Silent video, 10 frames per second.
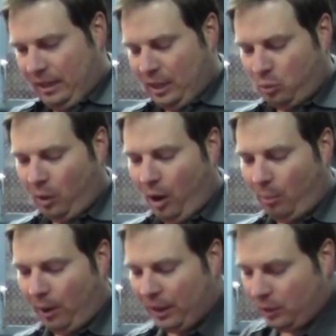this will
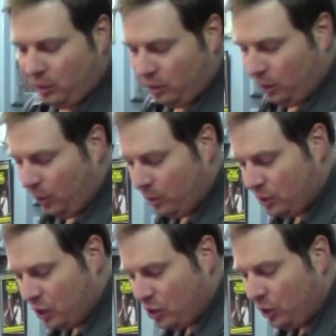help break those
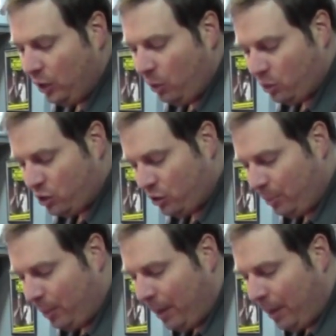loose so you don't strip